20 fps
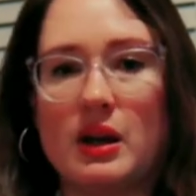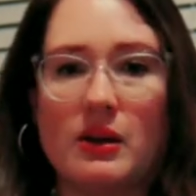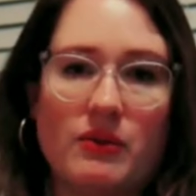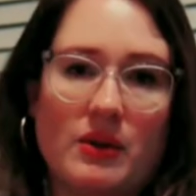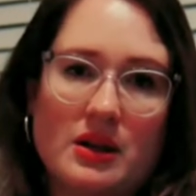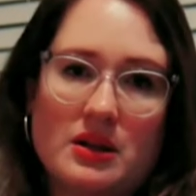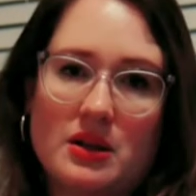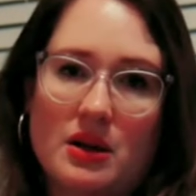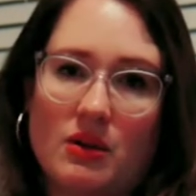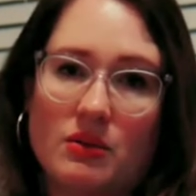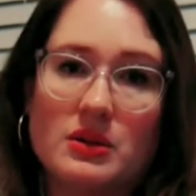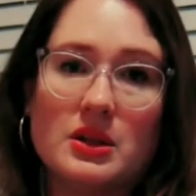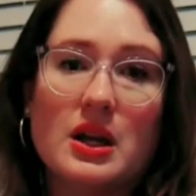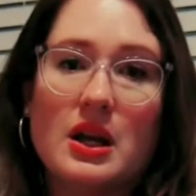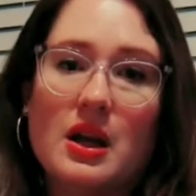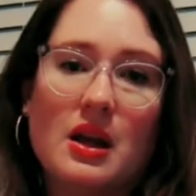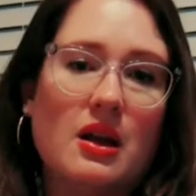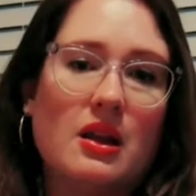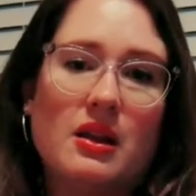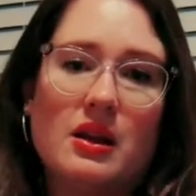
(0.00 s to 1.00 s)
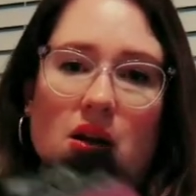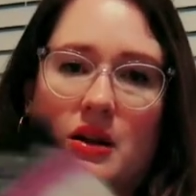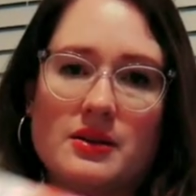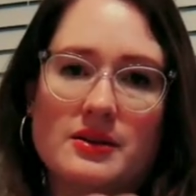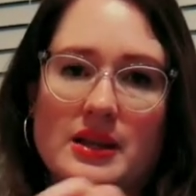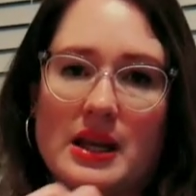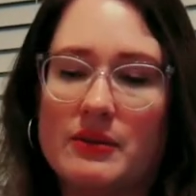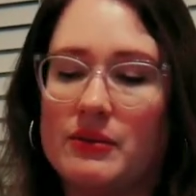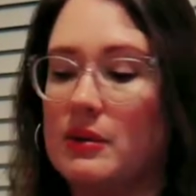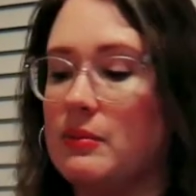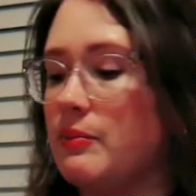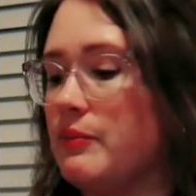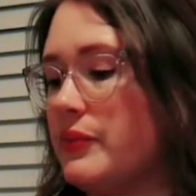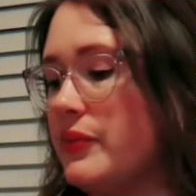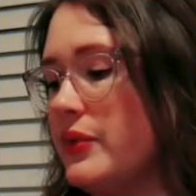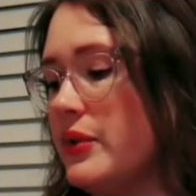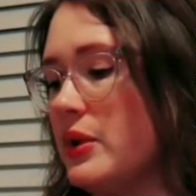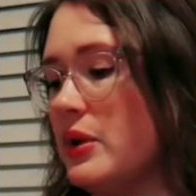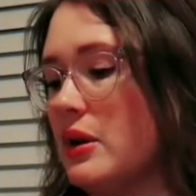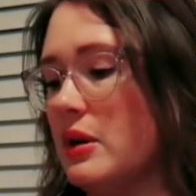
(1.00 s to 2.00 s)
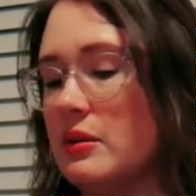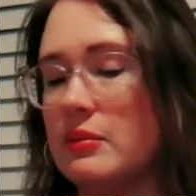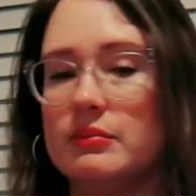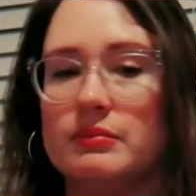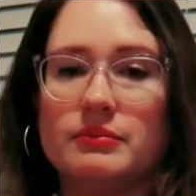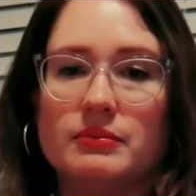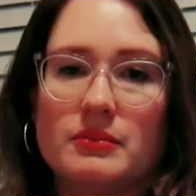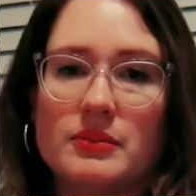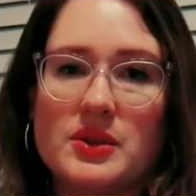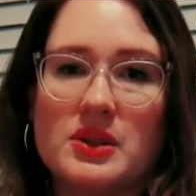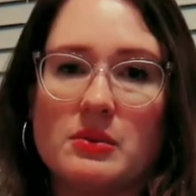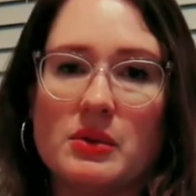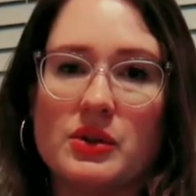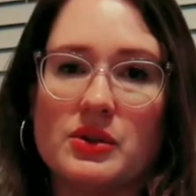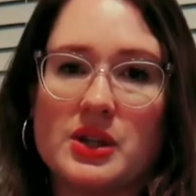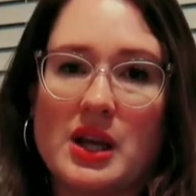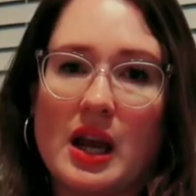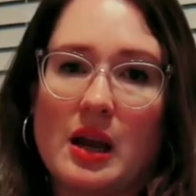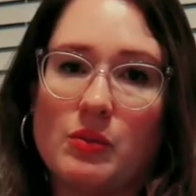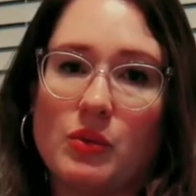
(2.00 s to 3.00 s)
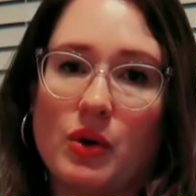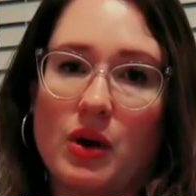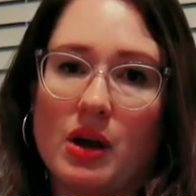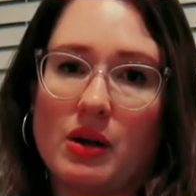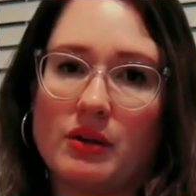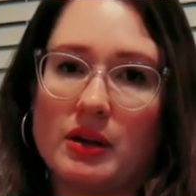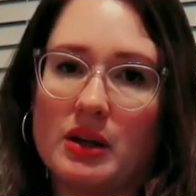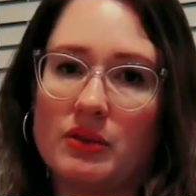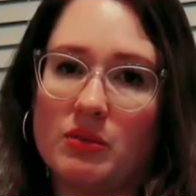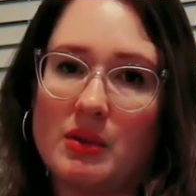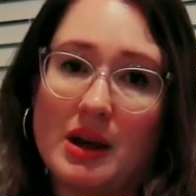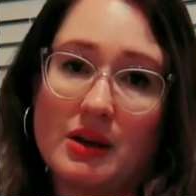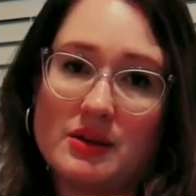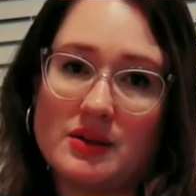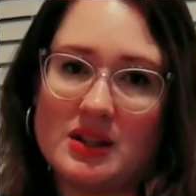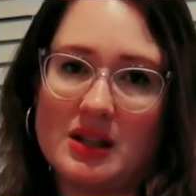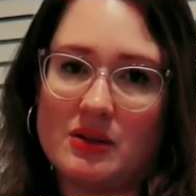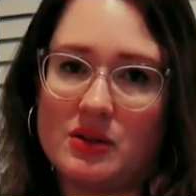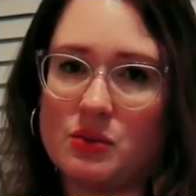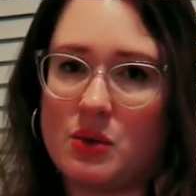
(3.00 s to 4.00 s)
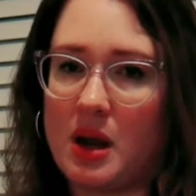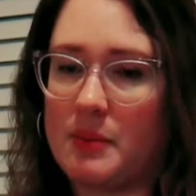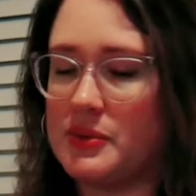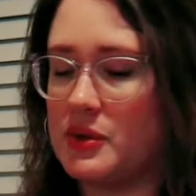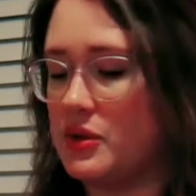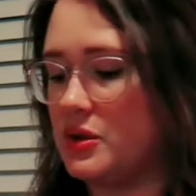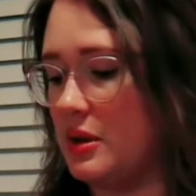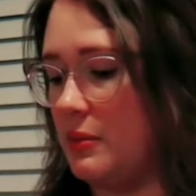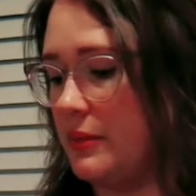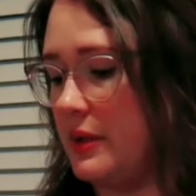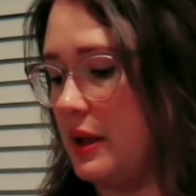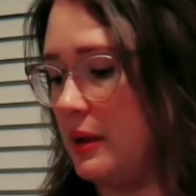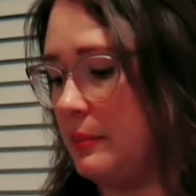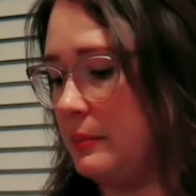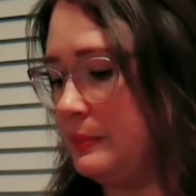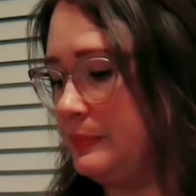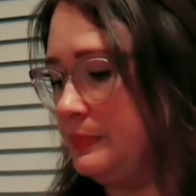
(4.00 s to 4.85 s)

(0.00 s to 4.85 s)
If I don't, then I'll save them for some other time or I'll give them out and see swaps or something.